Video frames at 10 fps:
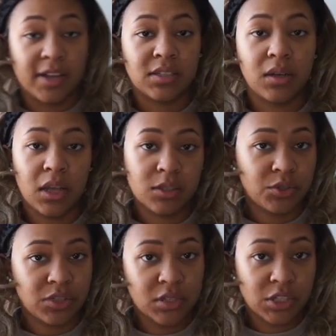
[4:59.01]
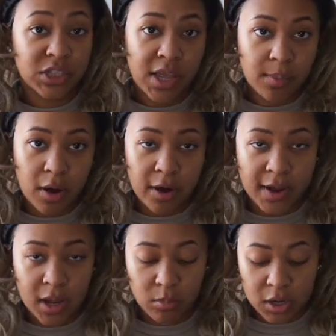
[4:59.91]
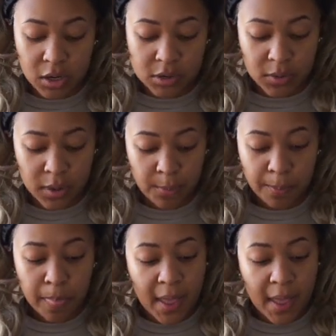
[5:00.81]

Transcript: Alright, so next we're just going to shape our eyebrows, okay?